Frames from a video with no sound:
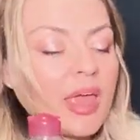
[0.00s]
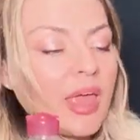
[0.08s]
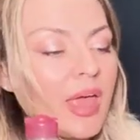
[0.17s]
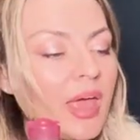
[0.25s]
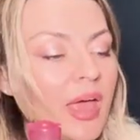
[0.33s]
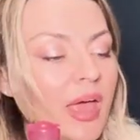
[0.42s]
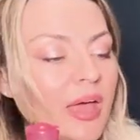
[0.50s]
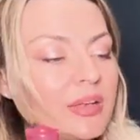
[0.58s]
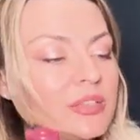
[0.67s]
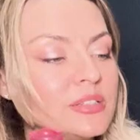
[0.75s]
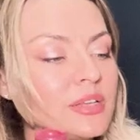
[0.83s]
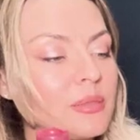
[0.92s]

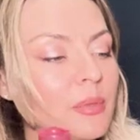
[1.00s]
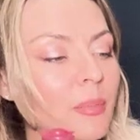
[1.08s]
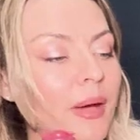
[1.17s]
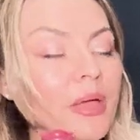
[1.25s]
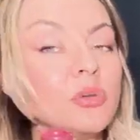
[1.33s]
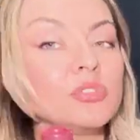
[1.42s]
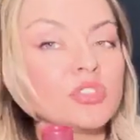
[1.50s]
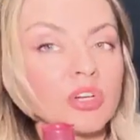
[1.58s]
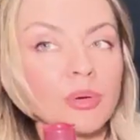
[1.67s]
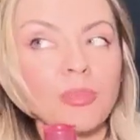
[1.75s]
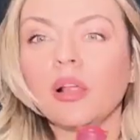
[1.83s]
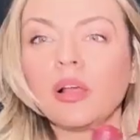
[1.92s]
And the
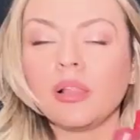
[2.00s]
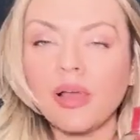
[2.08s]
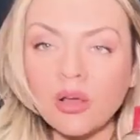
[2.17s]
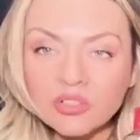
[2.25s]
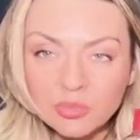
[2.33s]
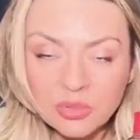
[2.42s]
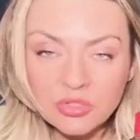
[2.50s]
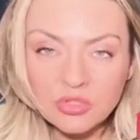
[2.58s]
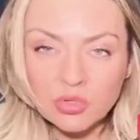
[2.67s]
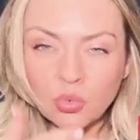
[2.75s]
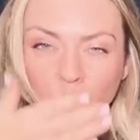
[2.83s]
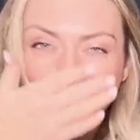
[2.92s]
Bioderma allows me
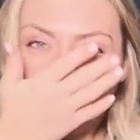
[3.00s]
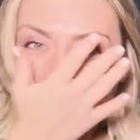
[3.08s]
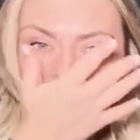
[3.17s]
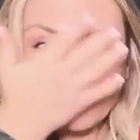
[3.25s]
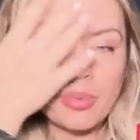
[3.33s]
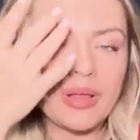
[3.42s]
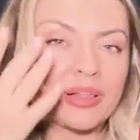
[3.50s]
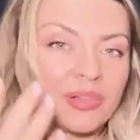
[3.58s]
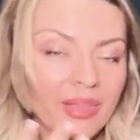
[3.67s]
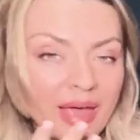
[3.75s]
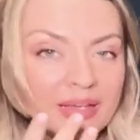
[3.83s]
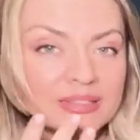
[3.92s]
to wipe
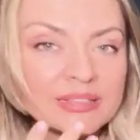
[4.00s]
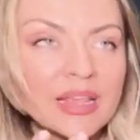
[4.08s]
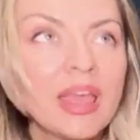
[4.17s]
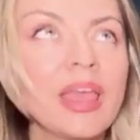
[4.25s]
less.